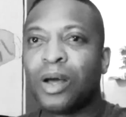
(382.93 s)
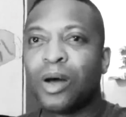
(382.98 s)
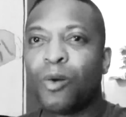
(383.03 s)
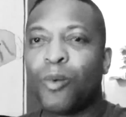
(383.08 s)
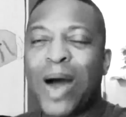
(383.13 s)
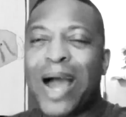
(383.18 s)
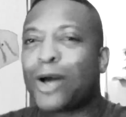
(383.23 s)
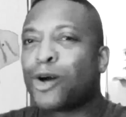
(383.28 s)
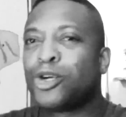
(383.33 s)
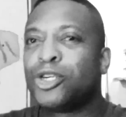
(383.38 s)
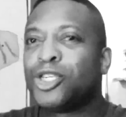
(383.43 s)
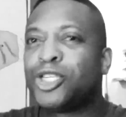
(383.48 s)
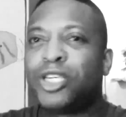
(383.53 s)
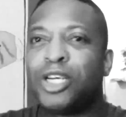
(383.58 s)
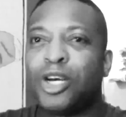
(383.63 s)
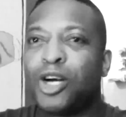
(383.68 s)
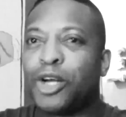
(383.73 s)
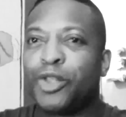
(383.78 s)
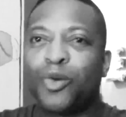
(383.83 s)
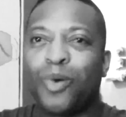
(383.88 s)
why couldn't
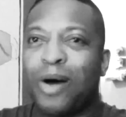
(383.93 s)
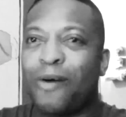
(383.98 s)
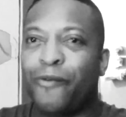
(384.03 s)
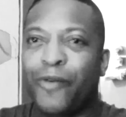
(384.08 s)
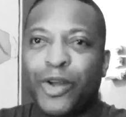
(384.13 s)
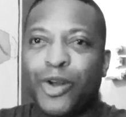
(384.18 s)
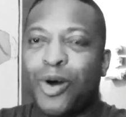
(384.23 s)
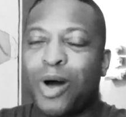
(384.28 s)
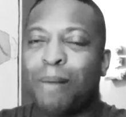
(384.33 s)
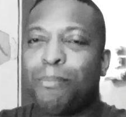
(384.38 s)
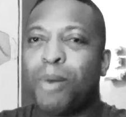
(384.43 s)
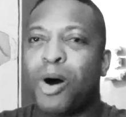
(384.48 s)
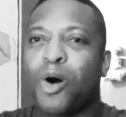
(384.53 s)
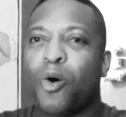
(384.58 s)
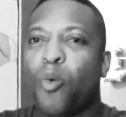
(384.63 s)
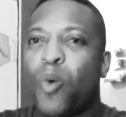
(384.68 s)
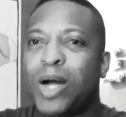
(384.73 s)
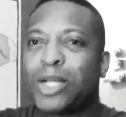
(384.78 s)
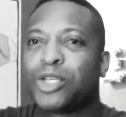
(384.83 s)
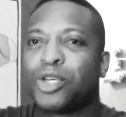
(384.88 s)
she go do a video
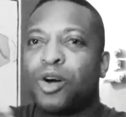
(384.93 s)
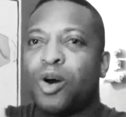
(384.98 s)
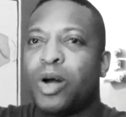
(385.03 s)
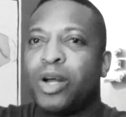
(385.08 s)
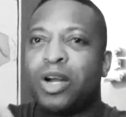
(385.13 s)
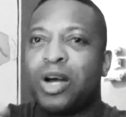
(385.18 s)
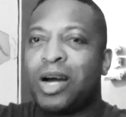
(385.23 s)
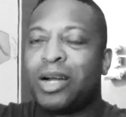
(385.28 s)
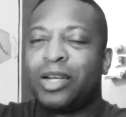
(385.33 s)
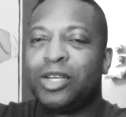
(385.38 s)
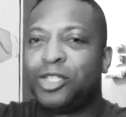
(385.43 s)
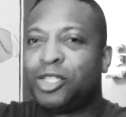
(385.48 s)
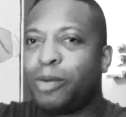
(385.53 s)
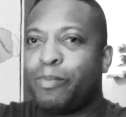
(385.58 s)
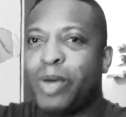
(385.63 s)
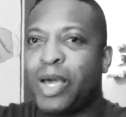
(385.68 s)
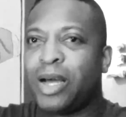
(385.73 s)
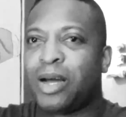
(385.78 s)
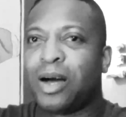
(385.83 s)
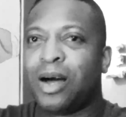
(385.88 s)
about what's going on in
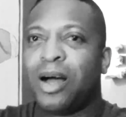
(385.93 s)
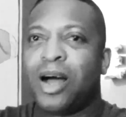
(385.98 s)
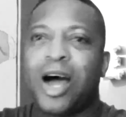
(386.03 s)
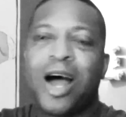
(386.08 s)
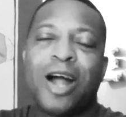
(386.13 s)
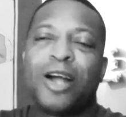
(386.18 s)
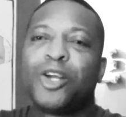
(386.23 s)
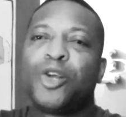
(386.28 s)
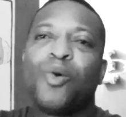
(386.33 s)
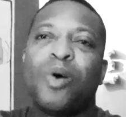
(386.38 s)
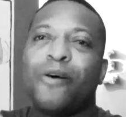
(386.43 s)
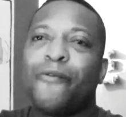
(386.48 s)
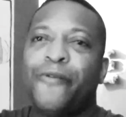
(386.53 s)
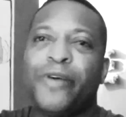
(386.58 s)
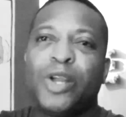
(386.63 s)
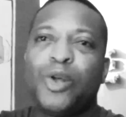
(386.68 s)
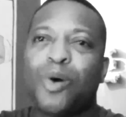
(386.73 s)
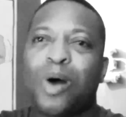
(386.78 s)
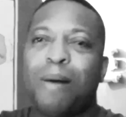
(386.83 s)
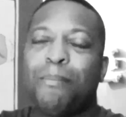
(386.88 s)
Jamaica? Or do a
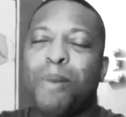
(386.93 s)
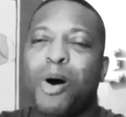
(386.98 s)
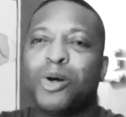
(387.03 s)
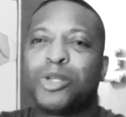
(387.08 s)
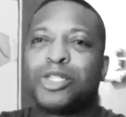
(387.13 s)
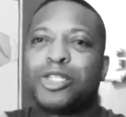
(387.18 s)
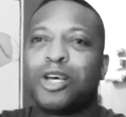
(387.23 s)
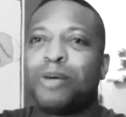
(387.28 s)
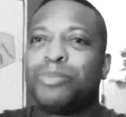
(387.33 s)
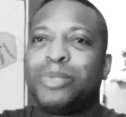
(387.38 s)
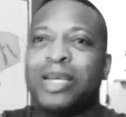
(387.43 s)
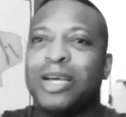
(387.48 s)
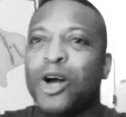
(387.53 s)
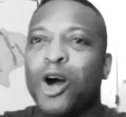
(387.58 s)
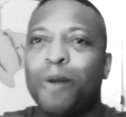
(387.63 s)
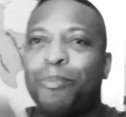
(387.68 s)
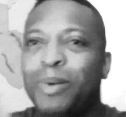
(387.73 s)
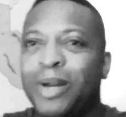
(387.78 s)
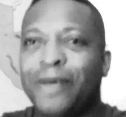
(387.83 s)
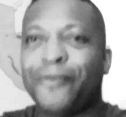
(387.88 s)
video about something
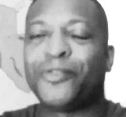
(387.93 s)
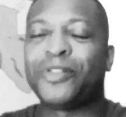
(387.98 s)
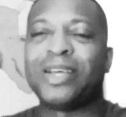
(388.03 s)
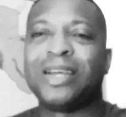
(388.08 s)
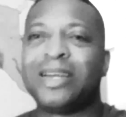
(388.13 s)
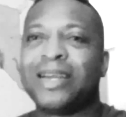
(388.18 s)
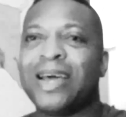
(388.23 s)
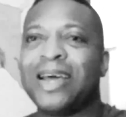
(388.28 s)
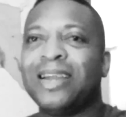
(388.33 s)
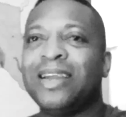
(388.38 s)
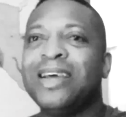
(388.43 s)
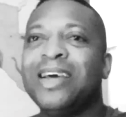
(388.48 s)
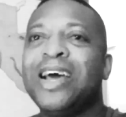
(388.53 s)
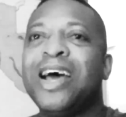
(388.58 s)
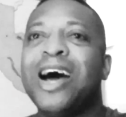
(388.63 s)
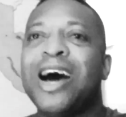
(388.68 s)
uplifting then?